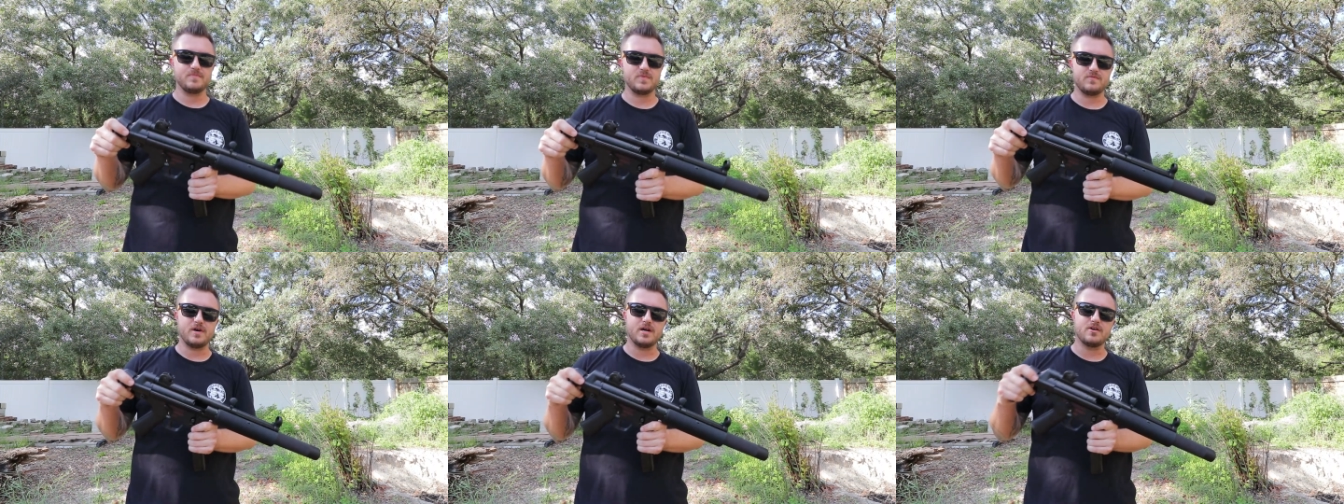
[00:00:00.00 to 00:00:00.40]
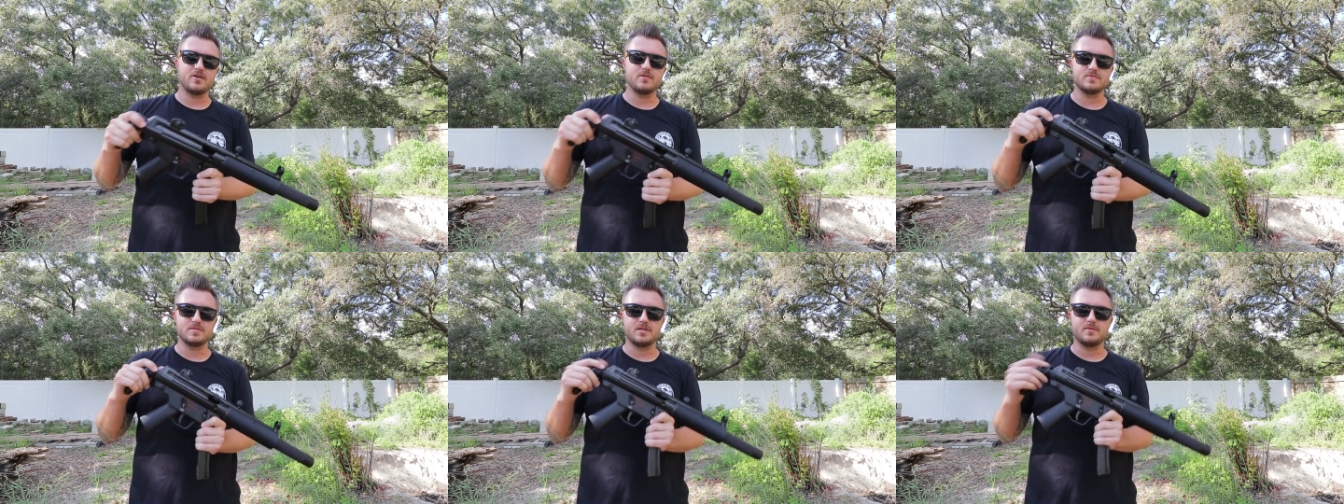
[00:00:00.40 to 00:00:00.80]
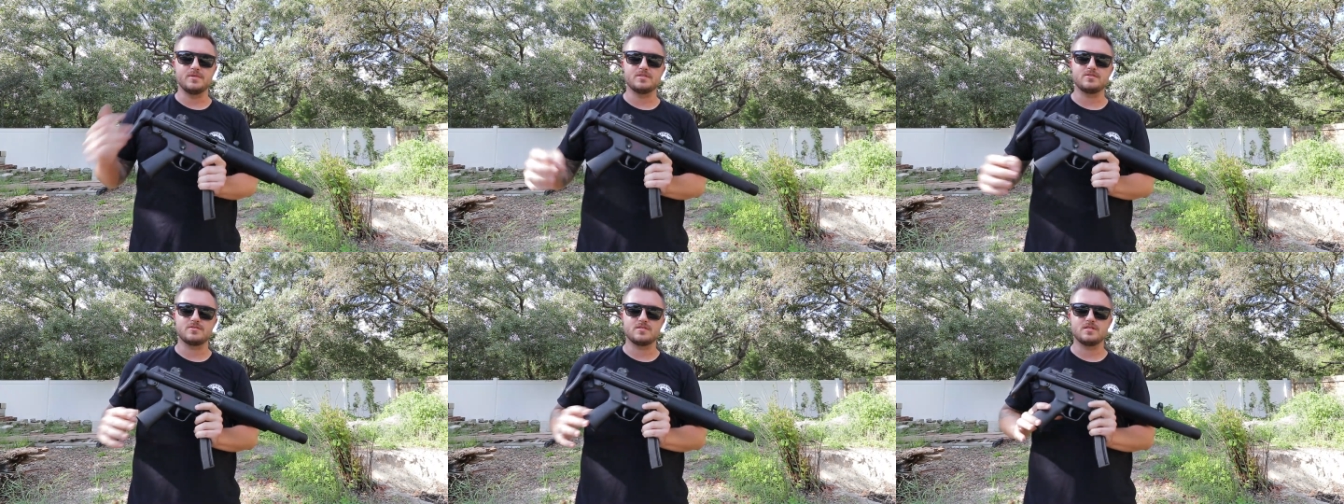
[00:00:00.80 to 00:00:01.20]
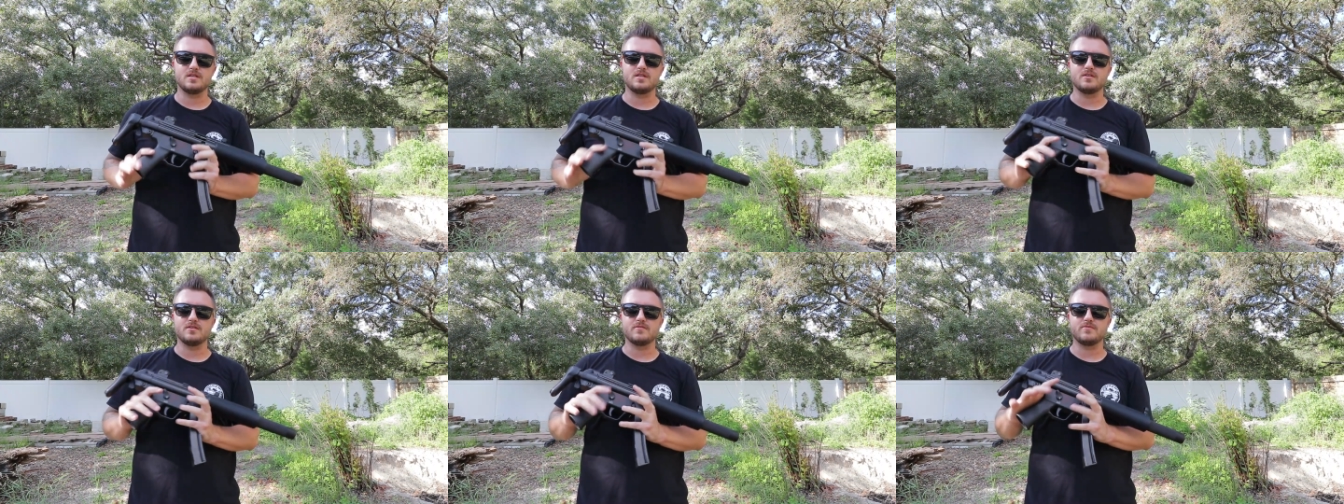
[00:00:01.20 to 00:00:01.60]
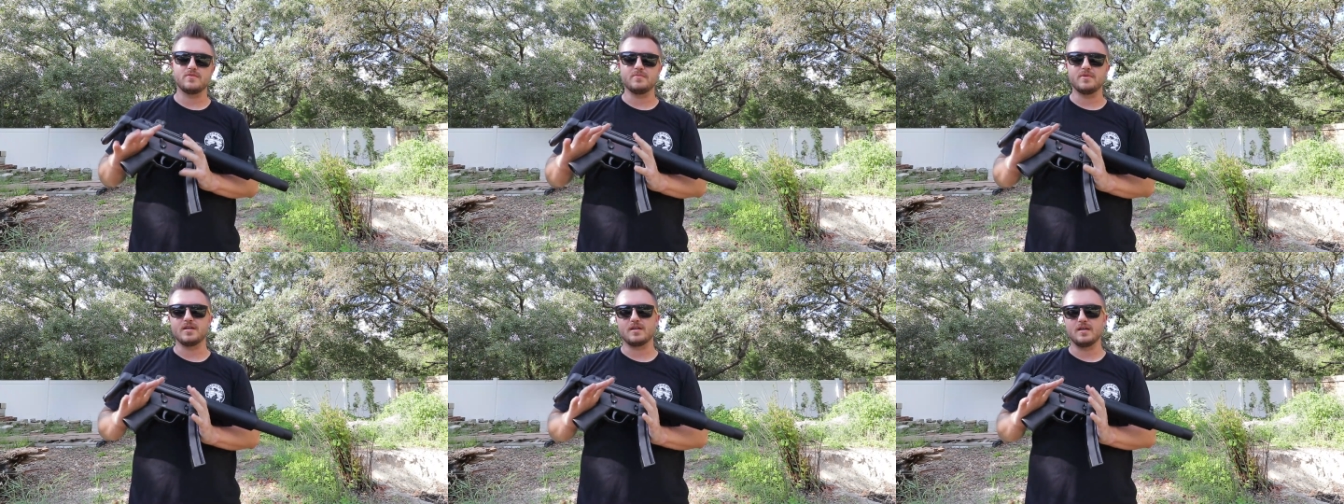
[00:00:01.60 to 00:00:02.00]
firearms that I'm interested in are
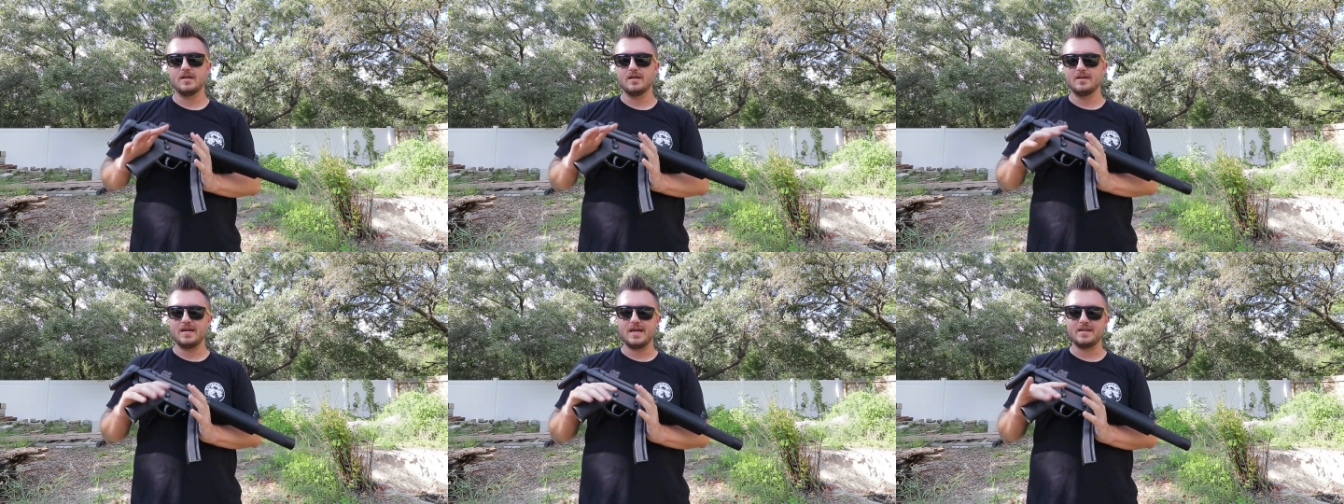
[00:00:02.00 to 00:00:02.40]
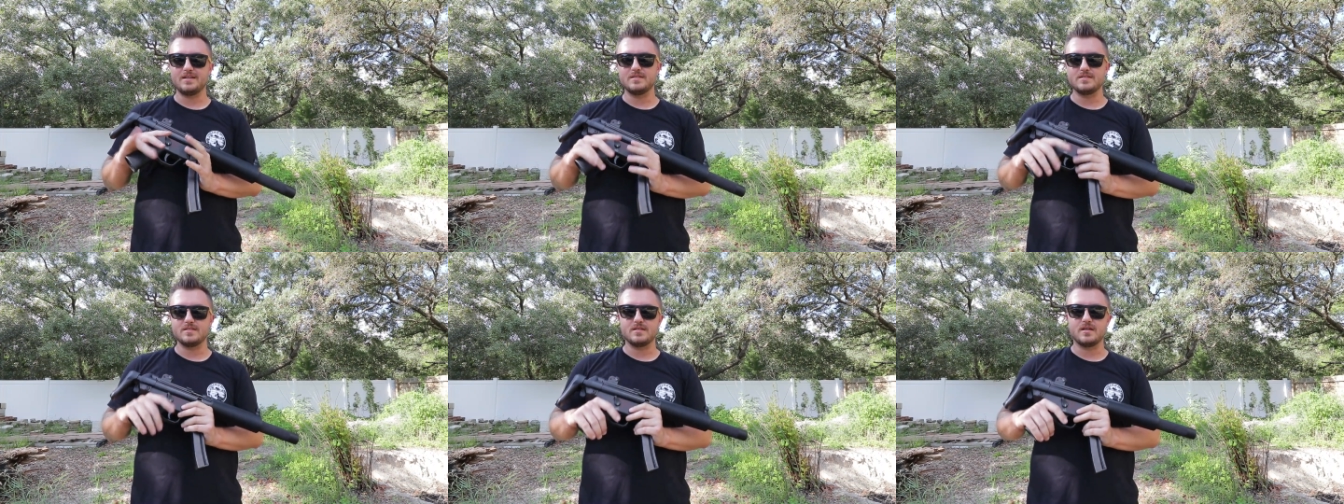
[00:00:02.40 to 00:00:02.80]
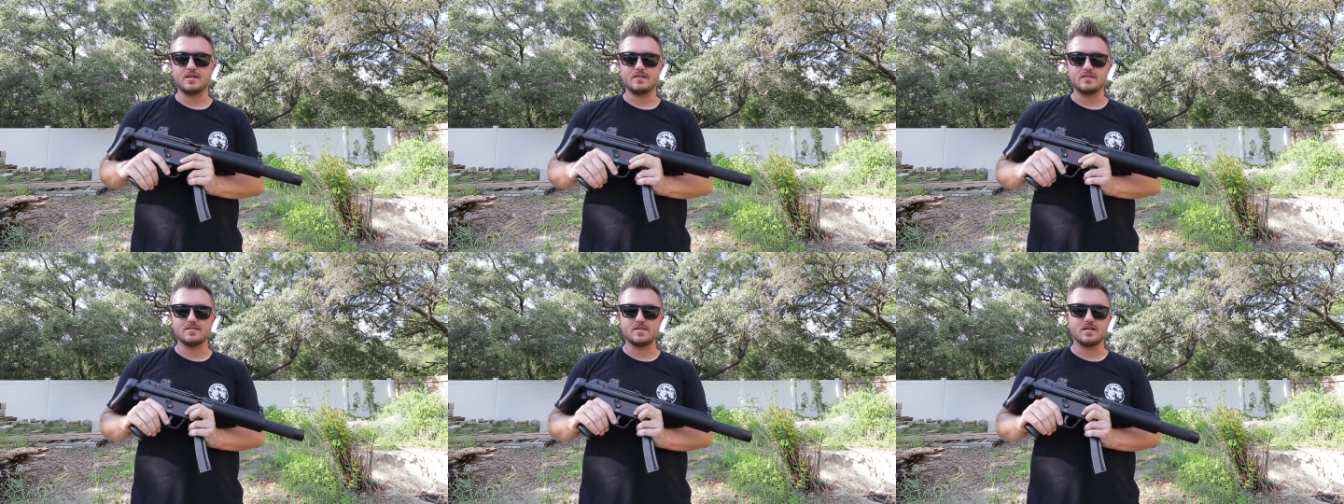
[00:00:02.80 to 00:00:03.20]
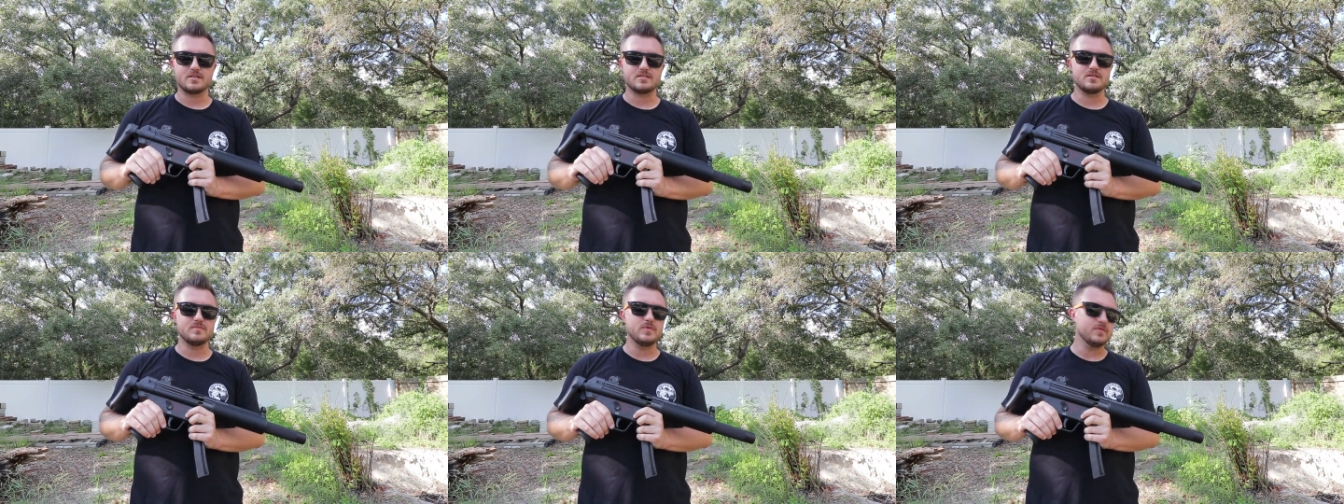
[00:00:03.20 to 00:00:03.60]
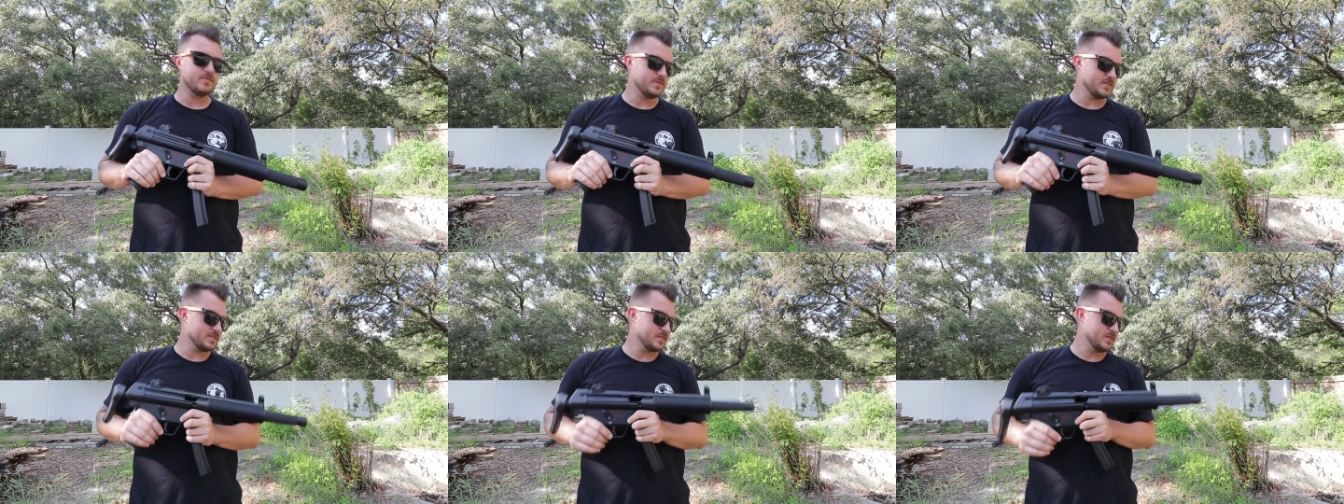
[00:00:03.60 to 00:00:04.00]
from like 80s and 90s action
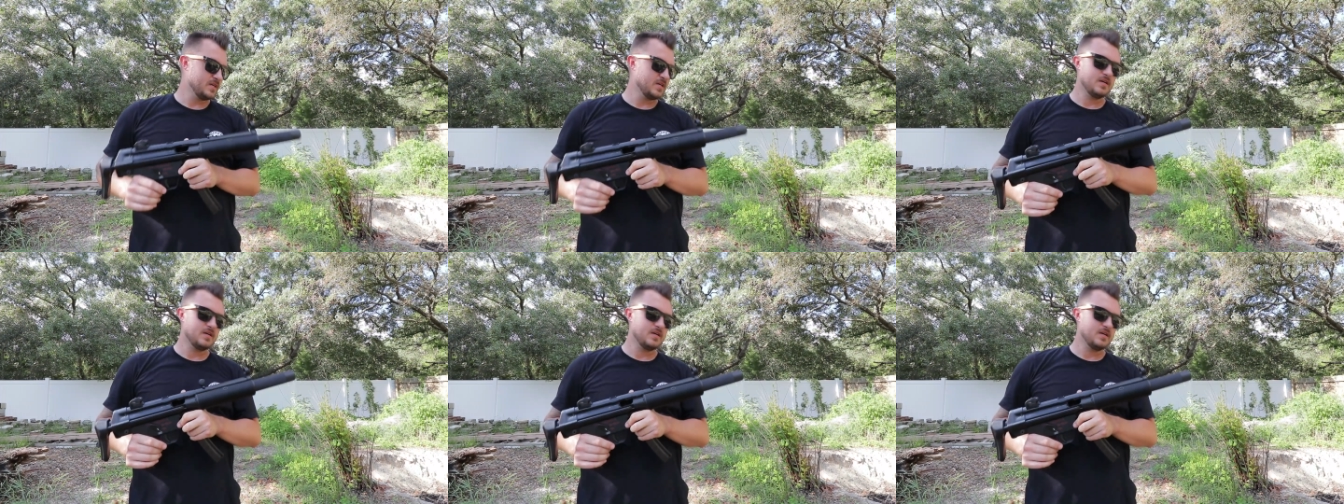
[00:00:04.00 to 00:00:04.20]
movies.